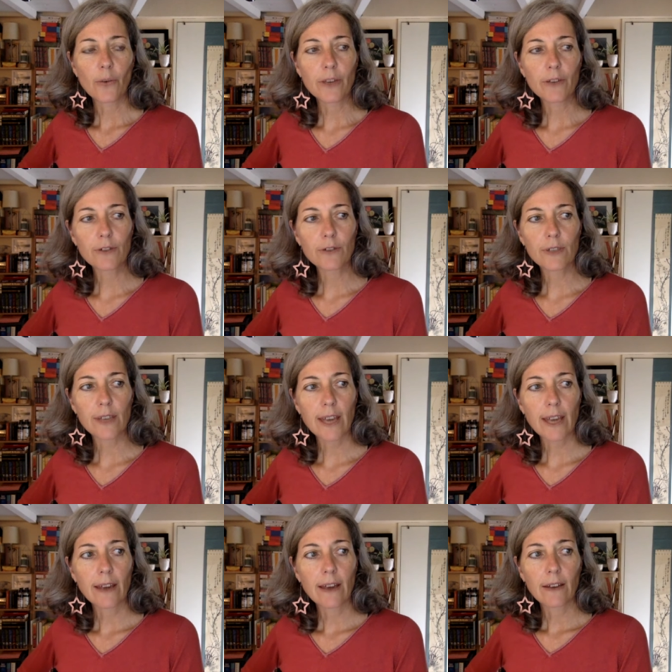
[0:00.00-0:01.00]
we used to
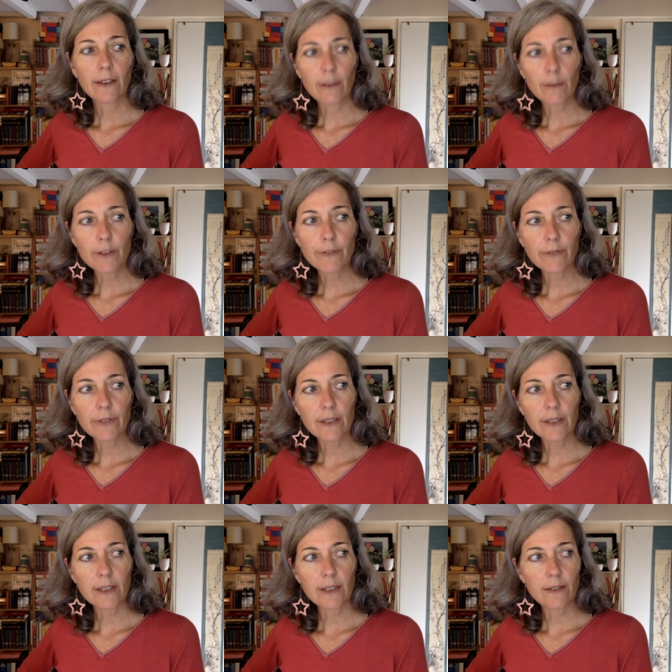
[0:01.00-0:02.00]
say
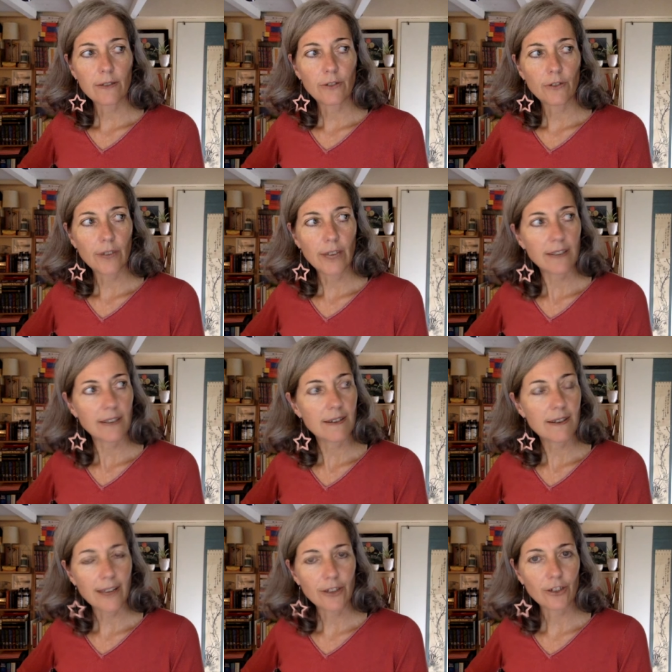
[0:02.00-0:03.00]
W3C is the
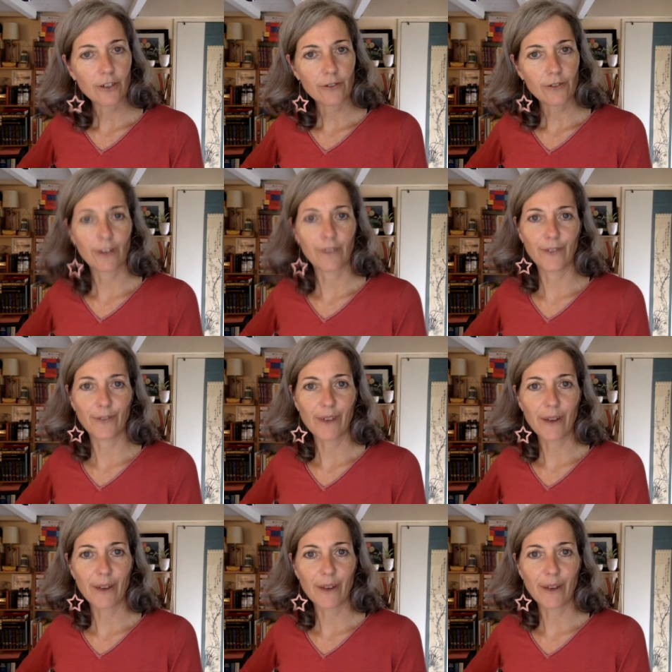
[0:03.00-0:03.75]
United Nations of the